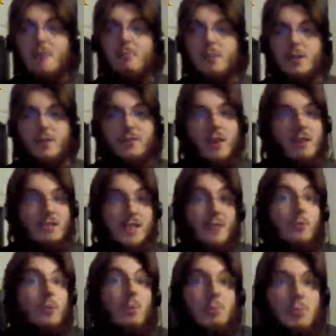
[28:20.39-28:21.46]
But as far as
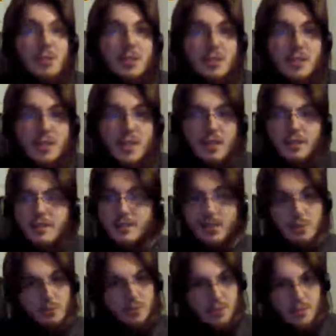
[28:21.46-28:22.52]
everyone was concerned, because
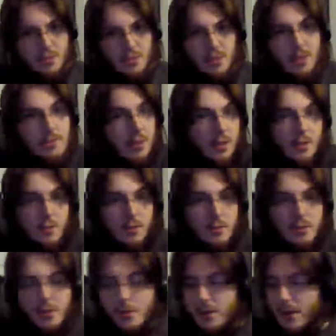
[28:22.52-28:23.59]
they were all asleep, they don't know
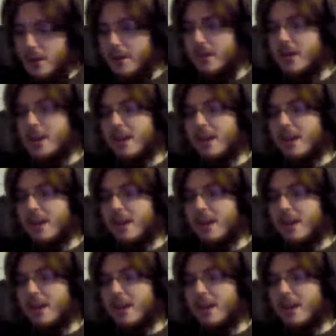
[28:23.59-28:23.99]
what's going on.